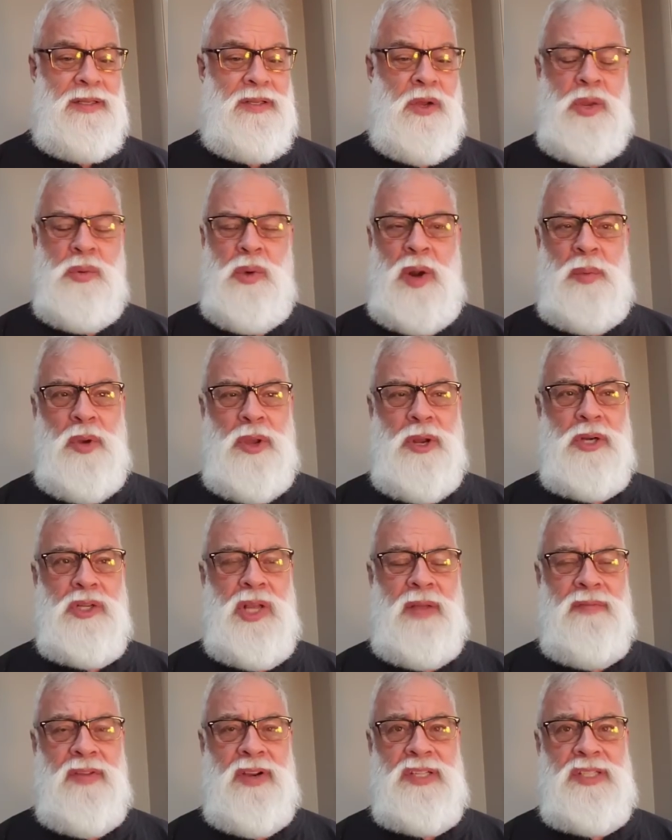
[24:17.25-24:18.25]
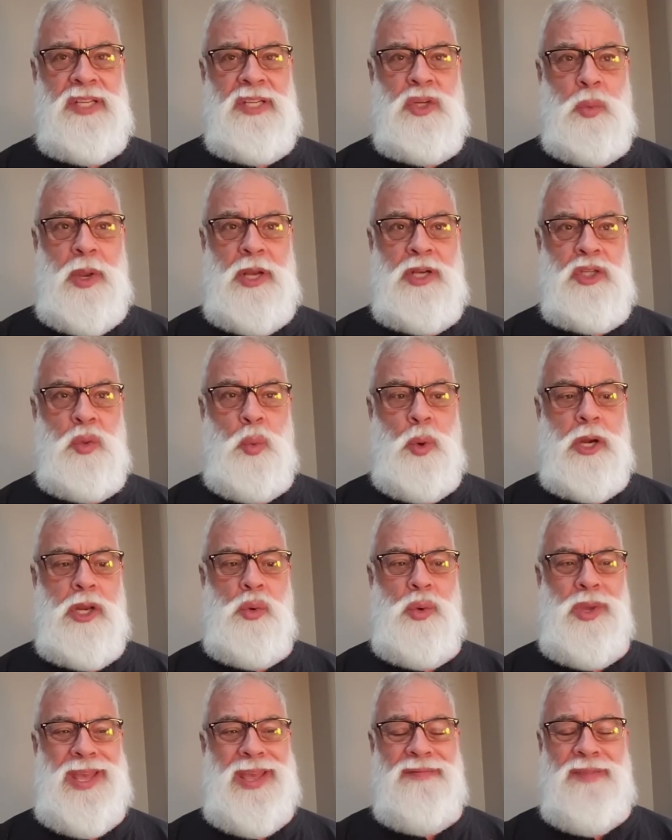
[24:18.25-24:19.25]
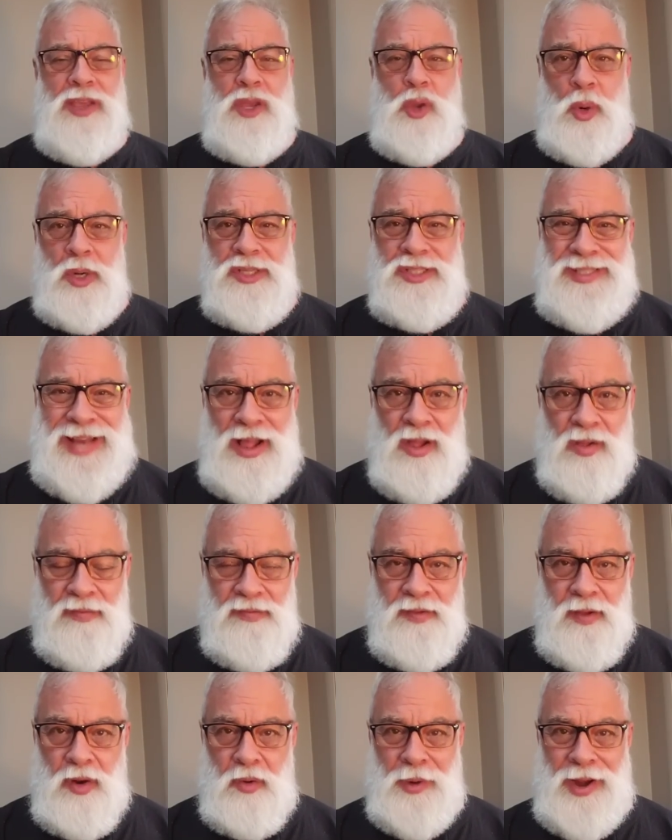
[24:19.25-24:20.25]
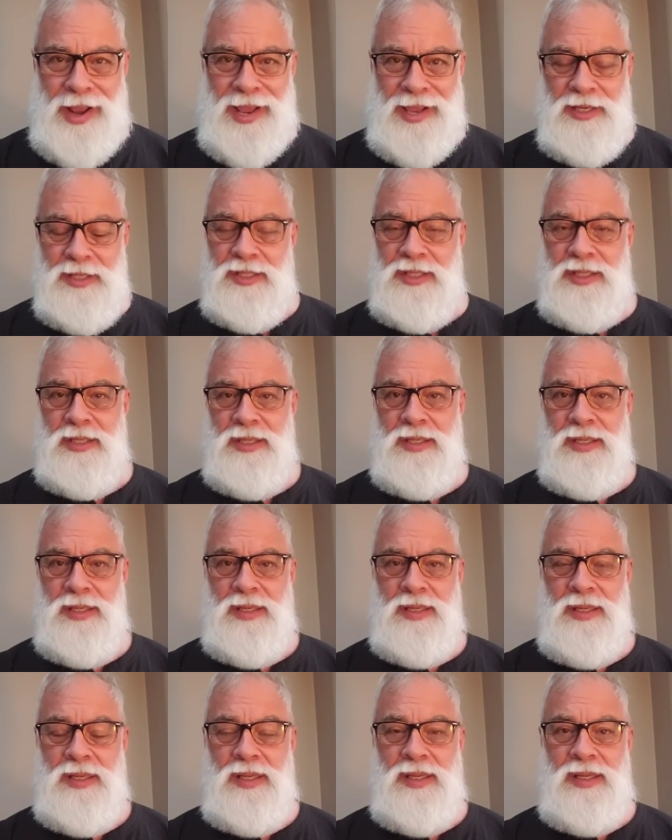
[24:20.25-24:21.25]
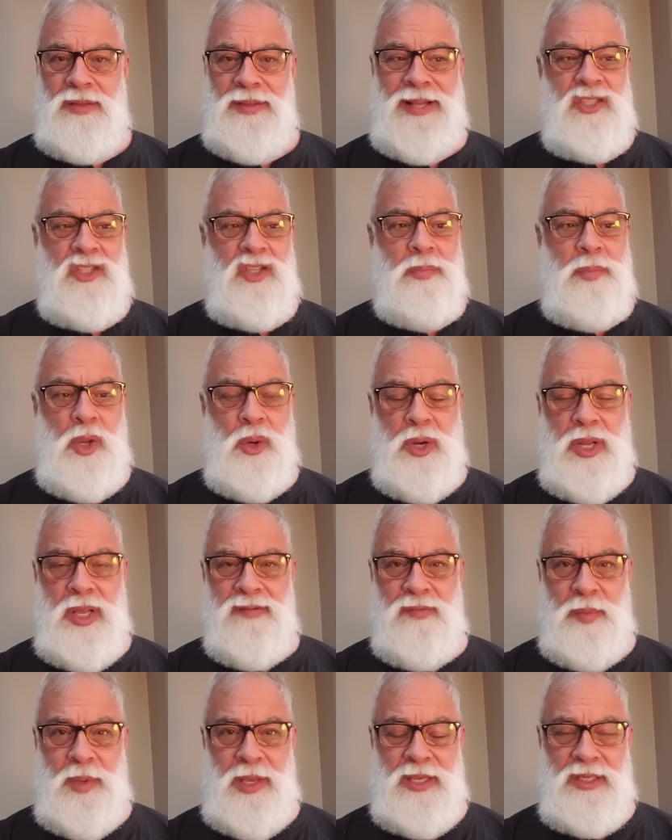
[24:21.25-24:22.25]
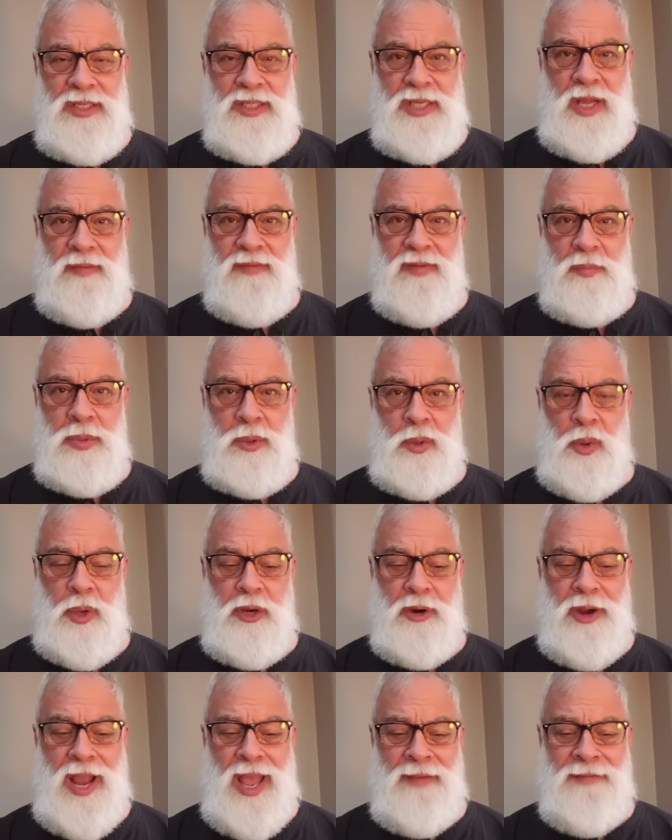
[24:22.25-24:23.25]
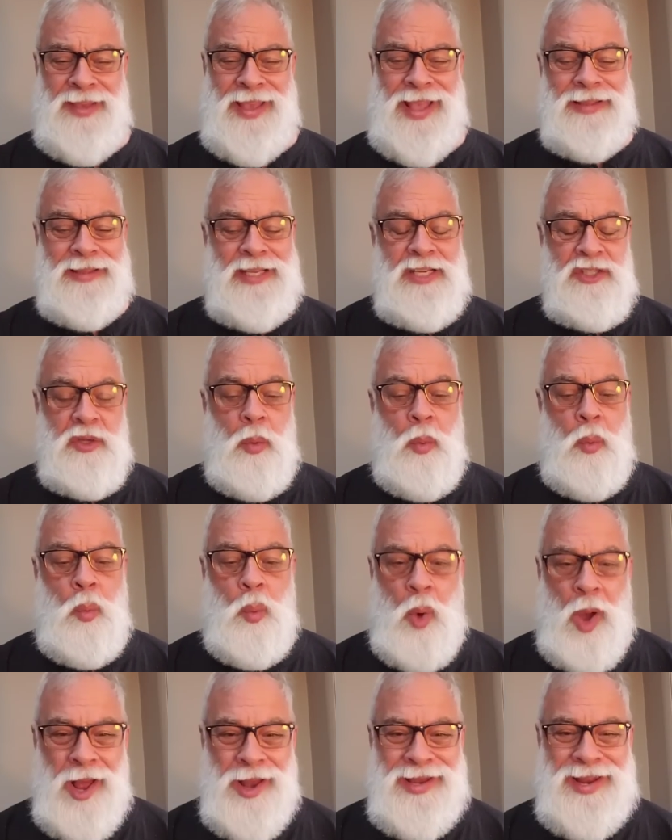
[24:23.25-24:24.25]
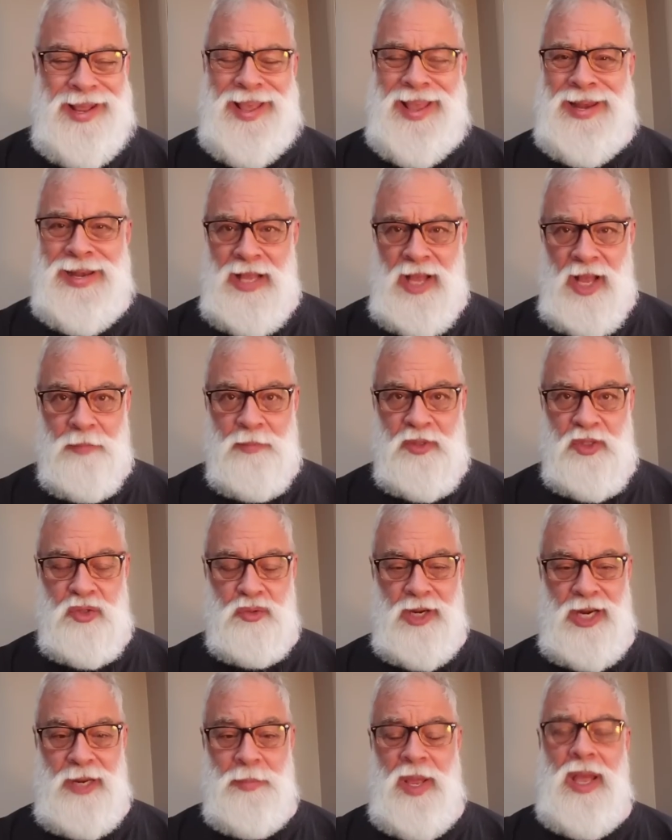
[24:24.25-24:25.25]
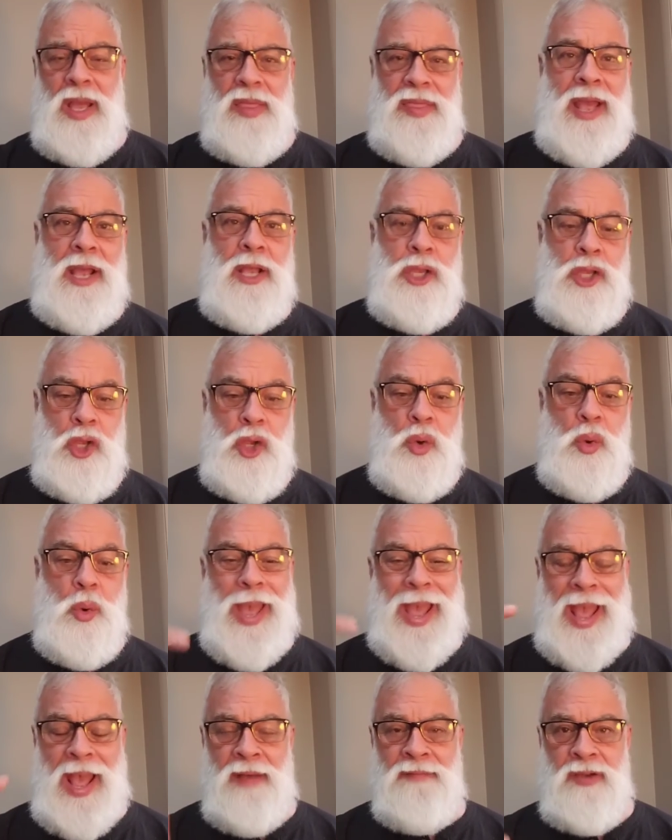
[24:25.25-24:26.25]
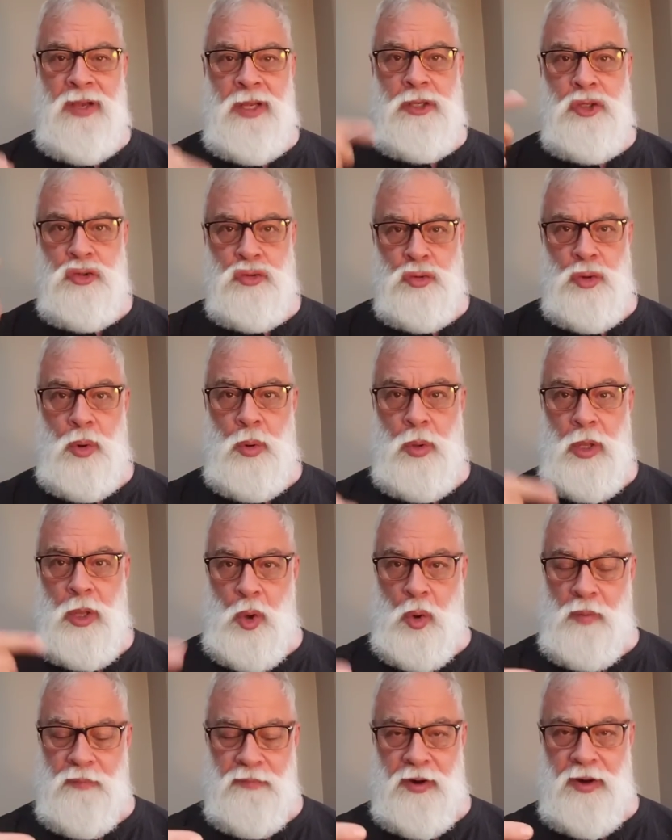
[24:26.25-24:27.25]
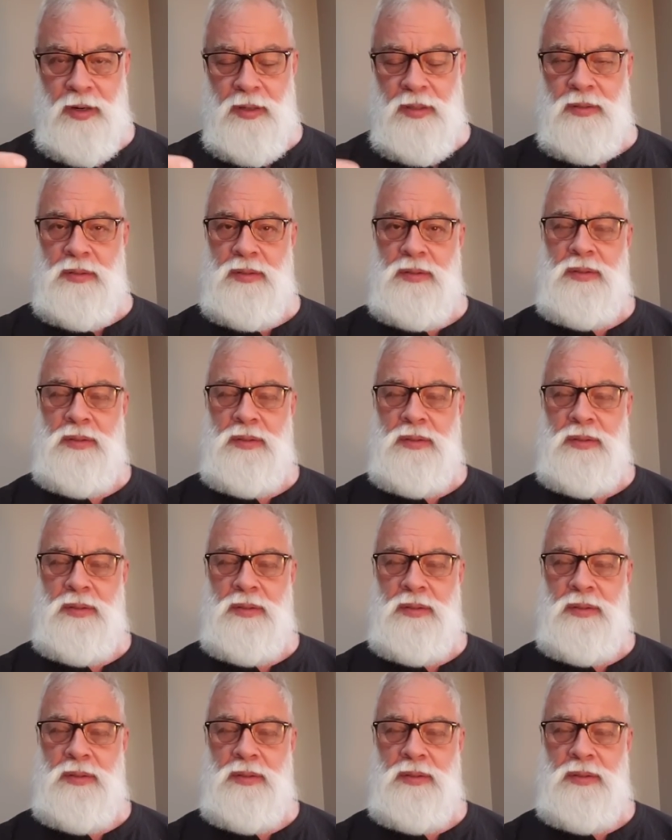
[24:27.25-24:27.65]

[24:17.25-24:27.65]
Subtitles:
Don't you want to put yourself in a situation where you give yourself a raise? That's the beauty of being self-employed or having at least one income stream that you have control over.